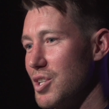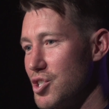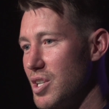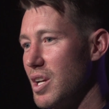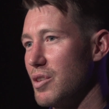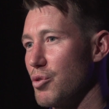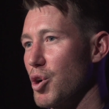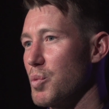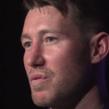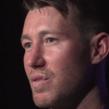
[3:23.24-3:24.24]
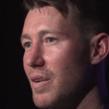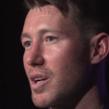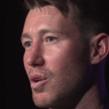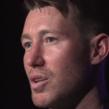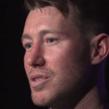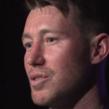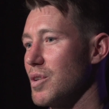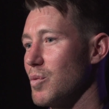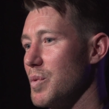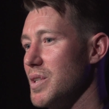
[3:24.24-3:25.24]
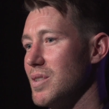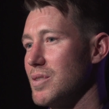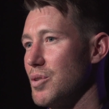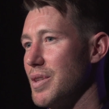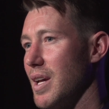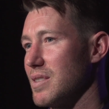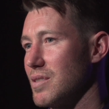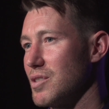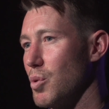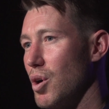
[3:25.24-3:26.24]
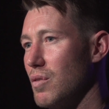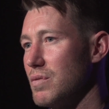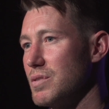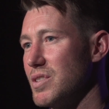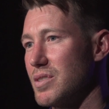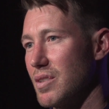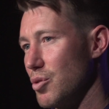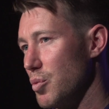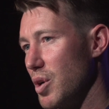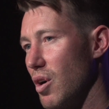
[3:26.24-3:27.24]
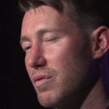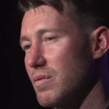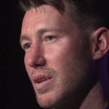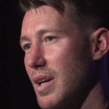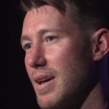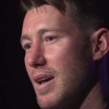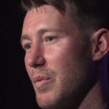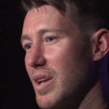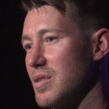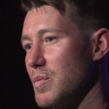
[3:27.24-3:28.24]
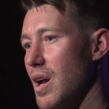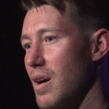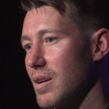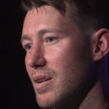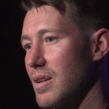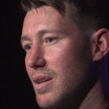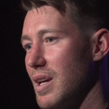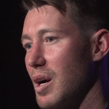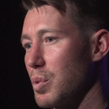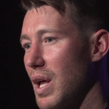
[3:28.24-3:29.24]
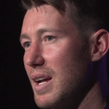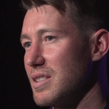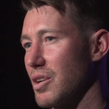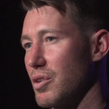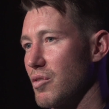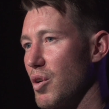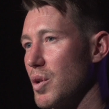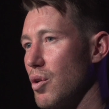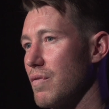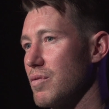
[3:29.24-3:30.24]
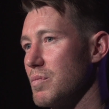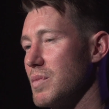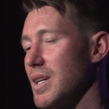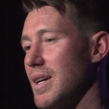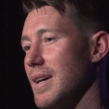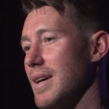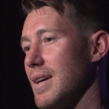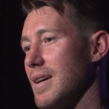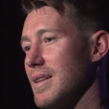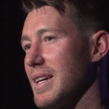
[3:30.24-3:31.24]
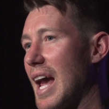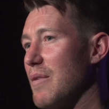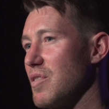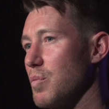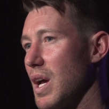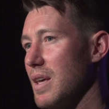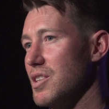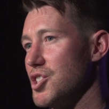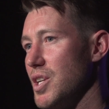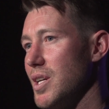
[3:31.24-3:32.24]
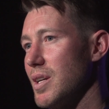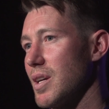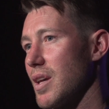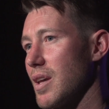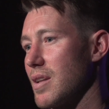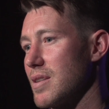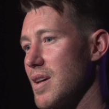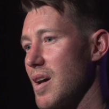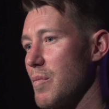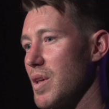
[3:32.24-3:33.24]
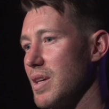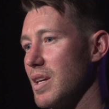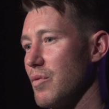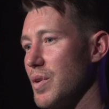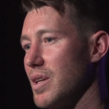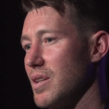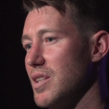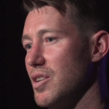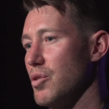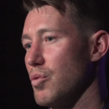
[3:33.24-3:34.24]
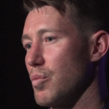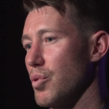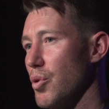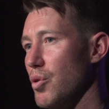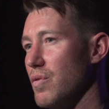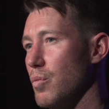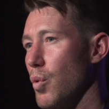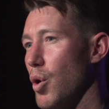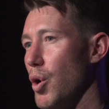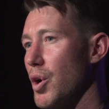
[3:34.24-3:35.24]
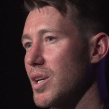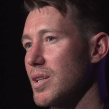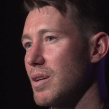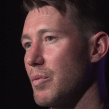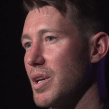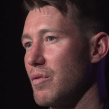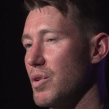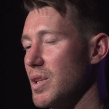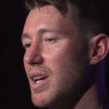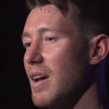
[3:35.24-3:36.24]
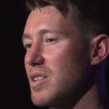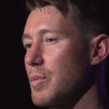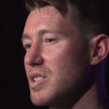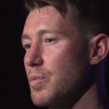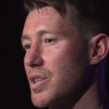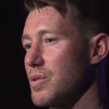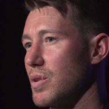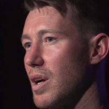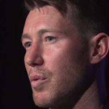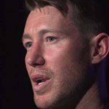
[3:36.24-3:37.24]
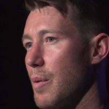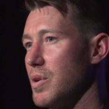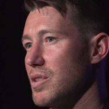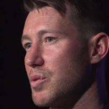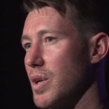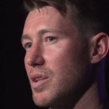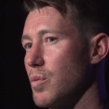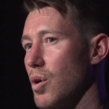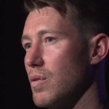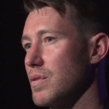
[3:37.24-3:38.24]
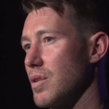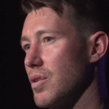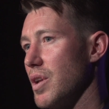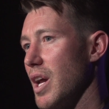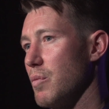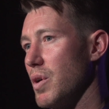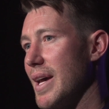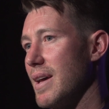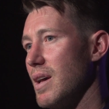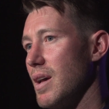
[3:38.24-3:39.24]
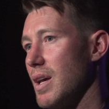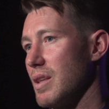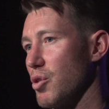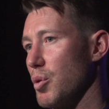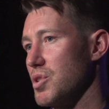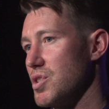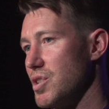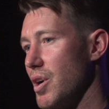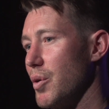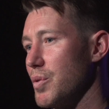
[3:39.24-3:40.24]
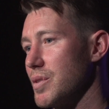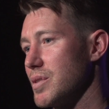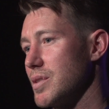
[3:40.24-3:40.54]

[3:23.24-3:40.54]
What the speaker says: This year, the group was very close to doing what we did in 2012. It was just a little bit off. And we had some young players that are going to grow a lot from the games they've played this year. And I think if we can continue to improve and work, we can really have something special like what happened in 2012 and 13, where the group just gelled. And